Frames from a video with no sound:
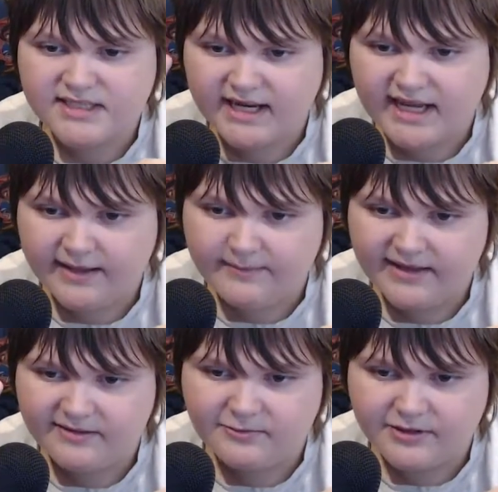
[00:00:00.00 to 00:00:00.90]
they came
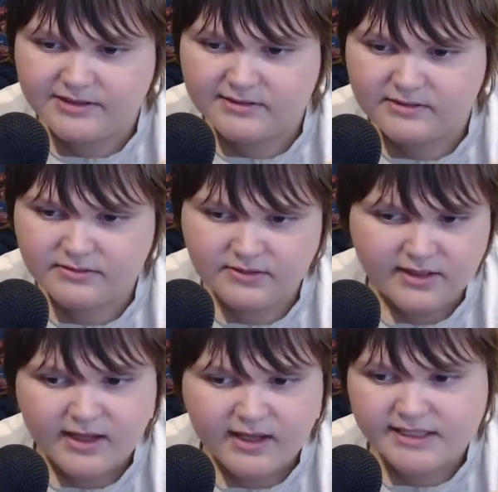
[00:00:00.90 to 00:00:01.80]
in with,
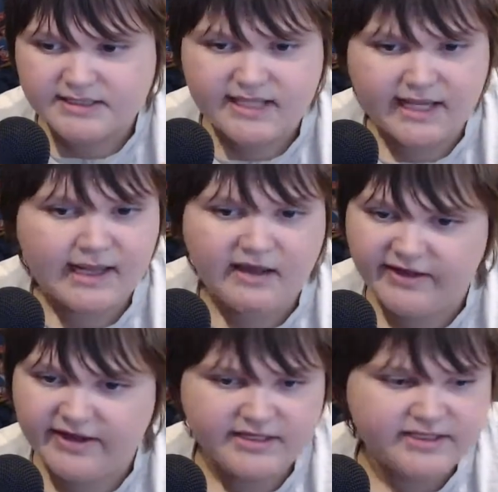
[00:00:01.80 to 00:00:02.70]
because they love
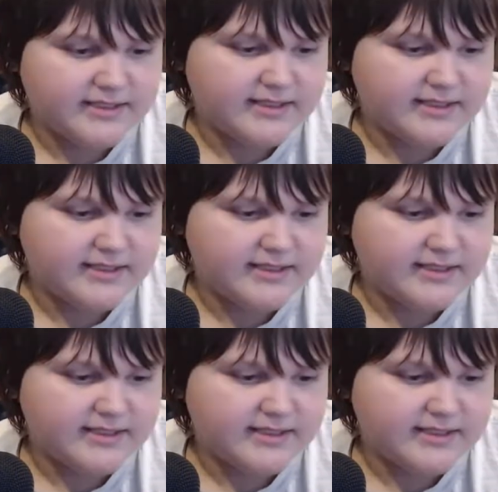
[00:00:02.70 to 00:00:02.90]
it.